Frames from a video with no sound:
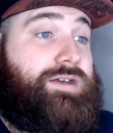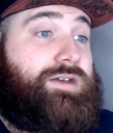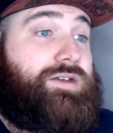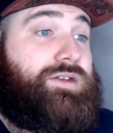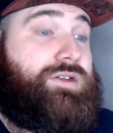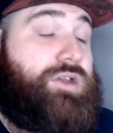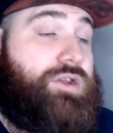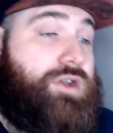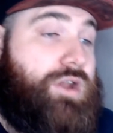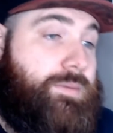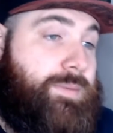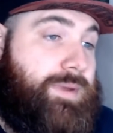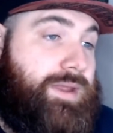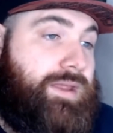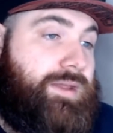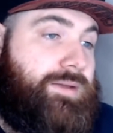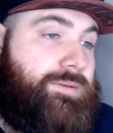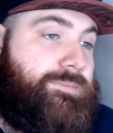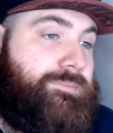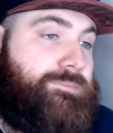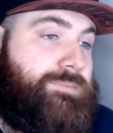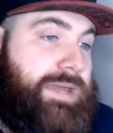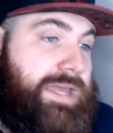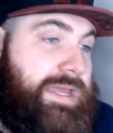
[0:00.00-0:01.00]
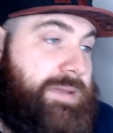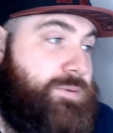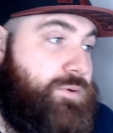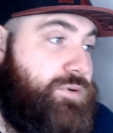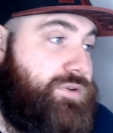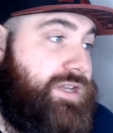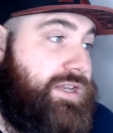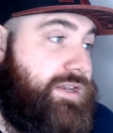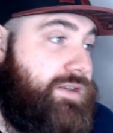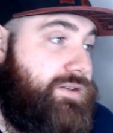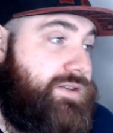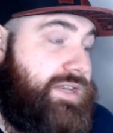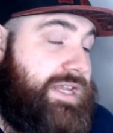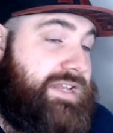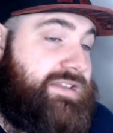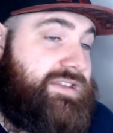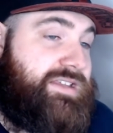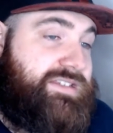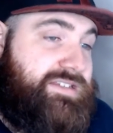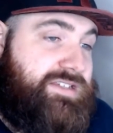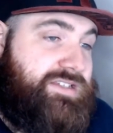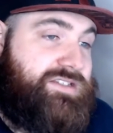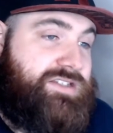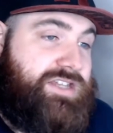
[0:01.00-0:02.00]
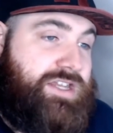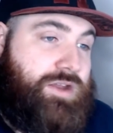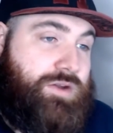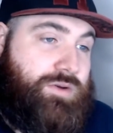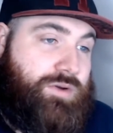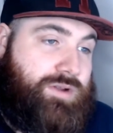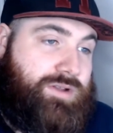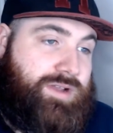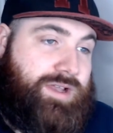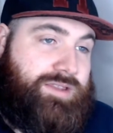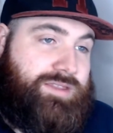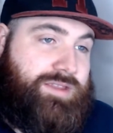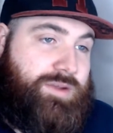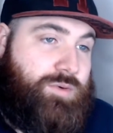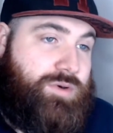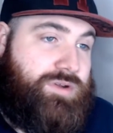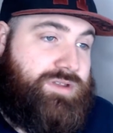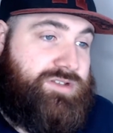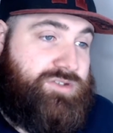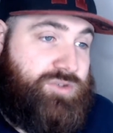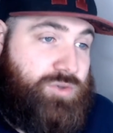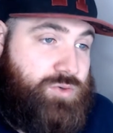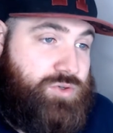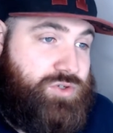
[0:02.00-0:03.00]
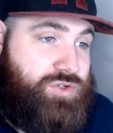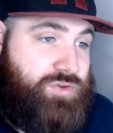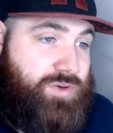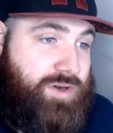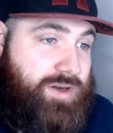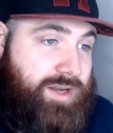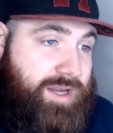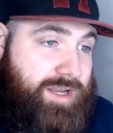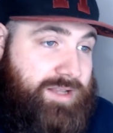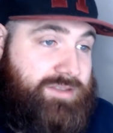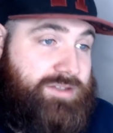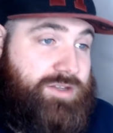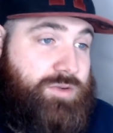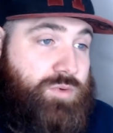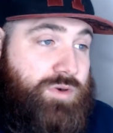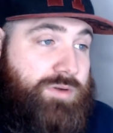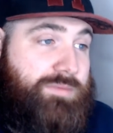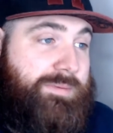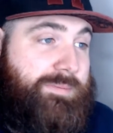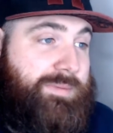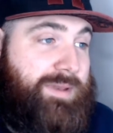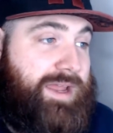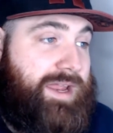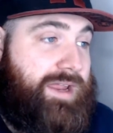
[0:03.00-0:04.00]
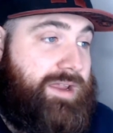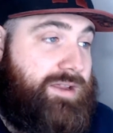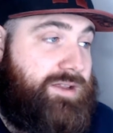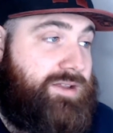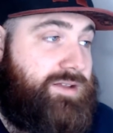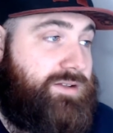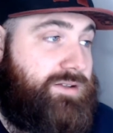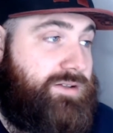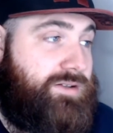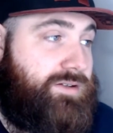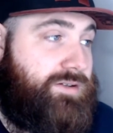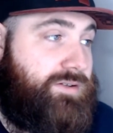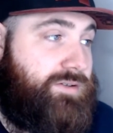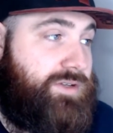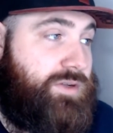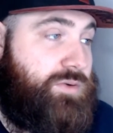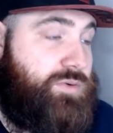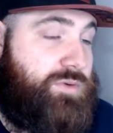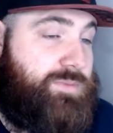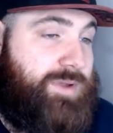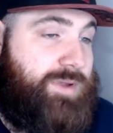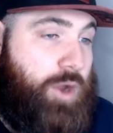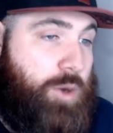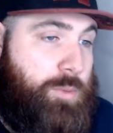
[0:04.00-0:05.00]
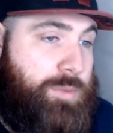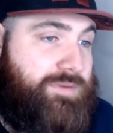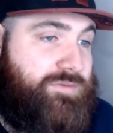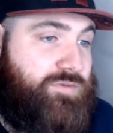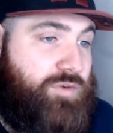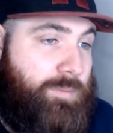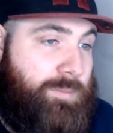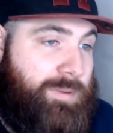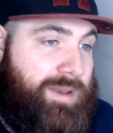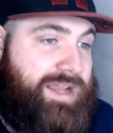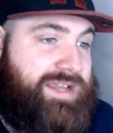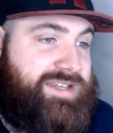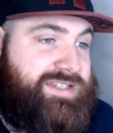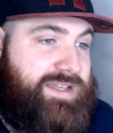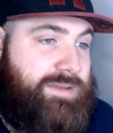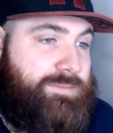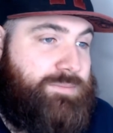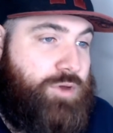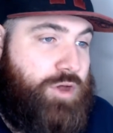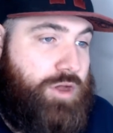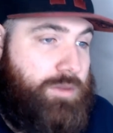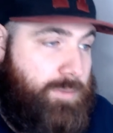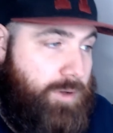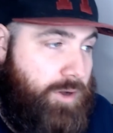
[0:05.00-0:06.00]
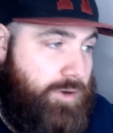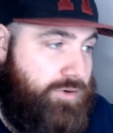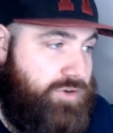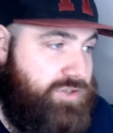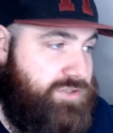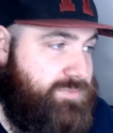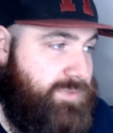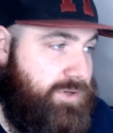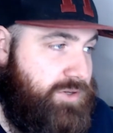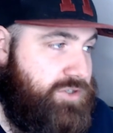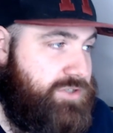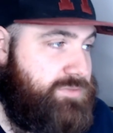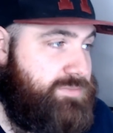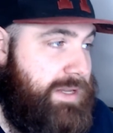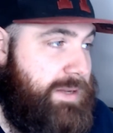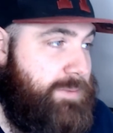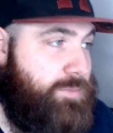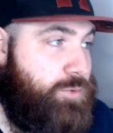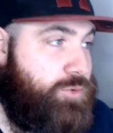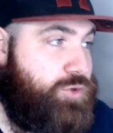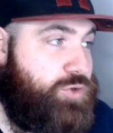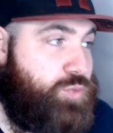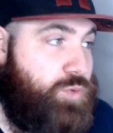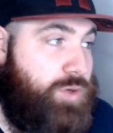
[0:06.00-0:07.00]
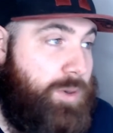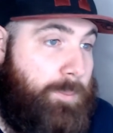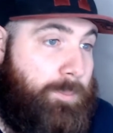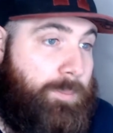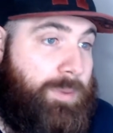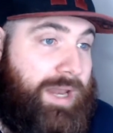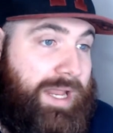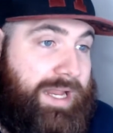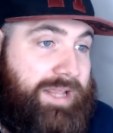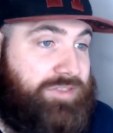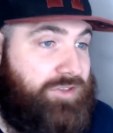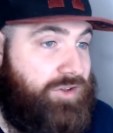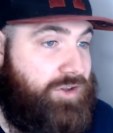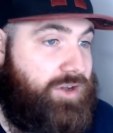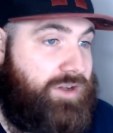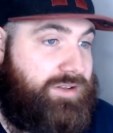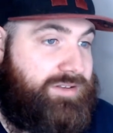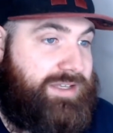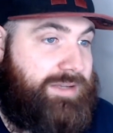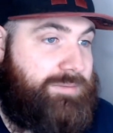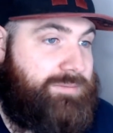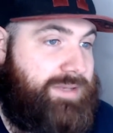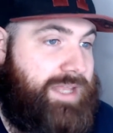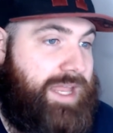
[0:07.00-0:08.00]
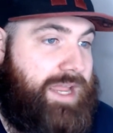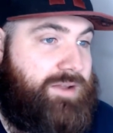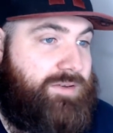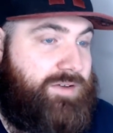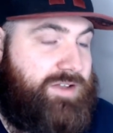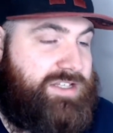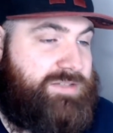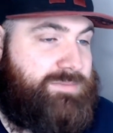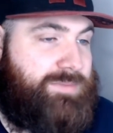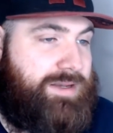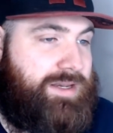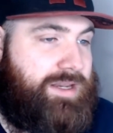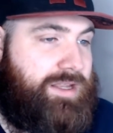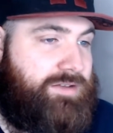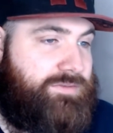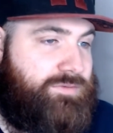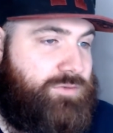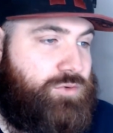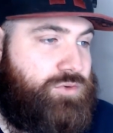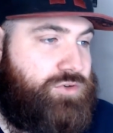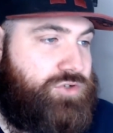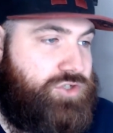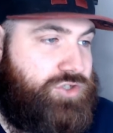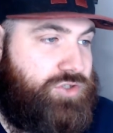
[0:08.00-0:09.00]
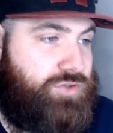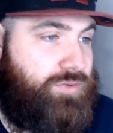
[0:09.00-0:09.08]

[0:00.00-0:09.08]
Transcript: Konami, people didn't need this in Secret Rare again. They wanted an ultra rare again. You want to be hoping for a playset per box because people just want to play the goddamn deck without spending a fortune.